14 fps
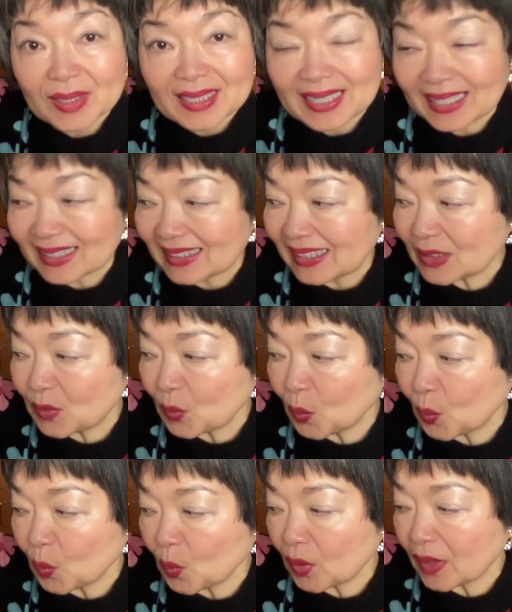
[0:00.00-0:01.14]
like this,
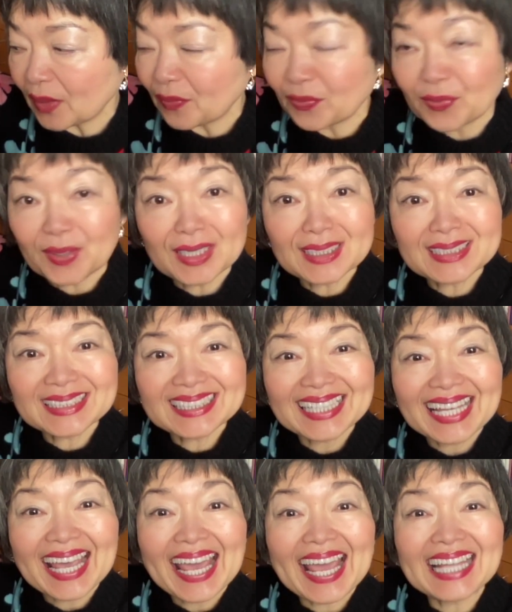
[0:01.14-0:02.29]
the first,
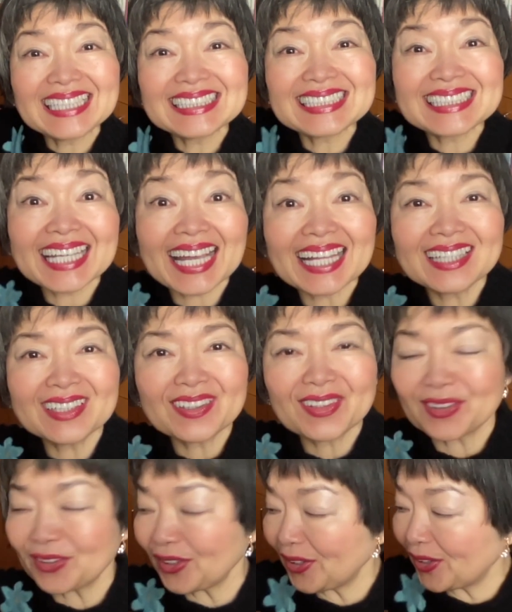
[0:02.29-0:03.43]
and second,
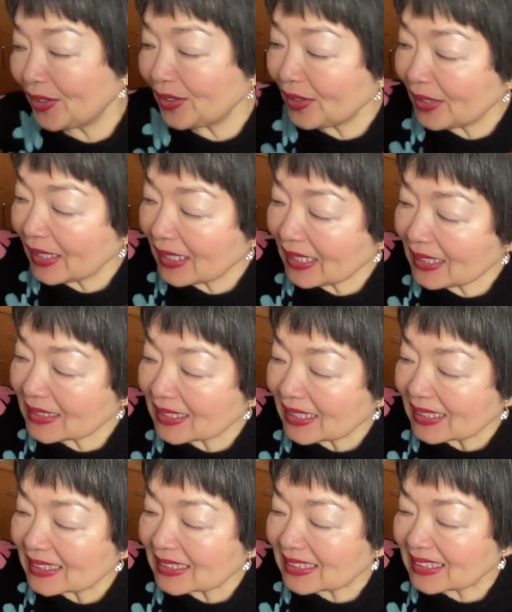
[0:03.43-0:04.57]
third is
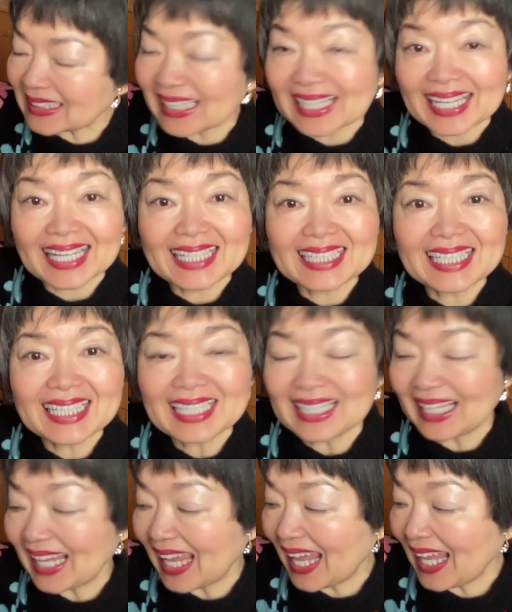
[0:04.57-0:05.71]
second
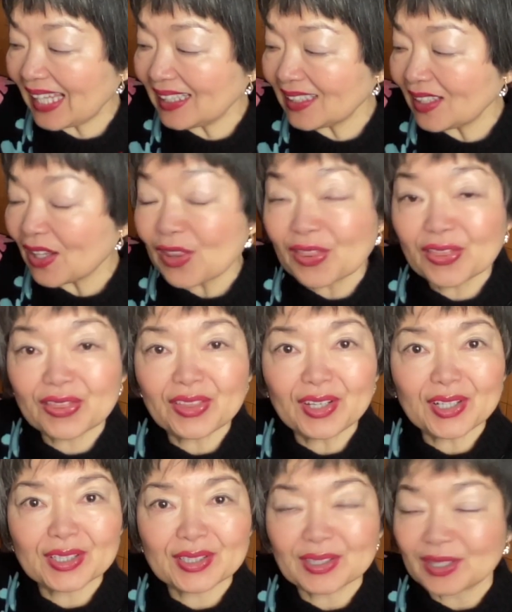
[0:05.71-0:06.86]
and
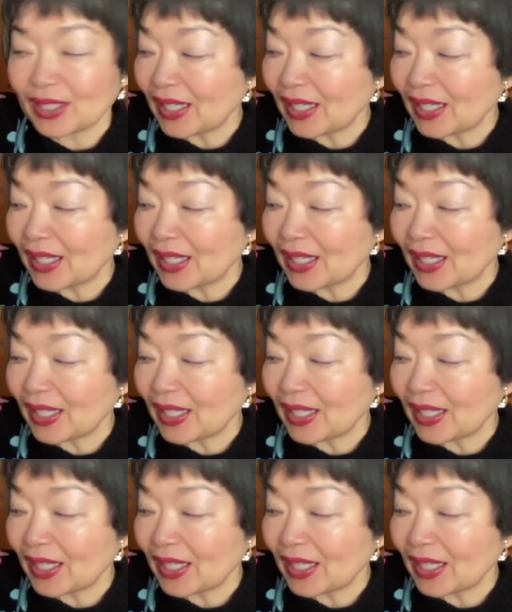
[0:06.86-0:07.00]
third.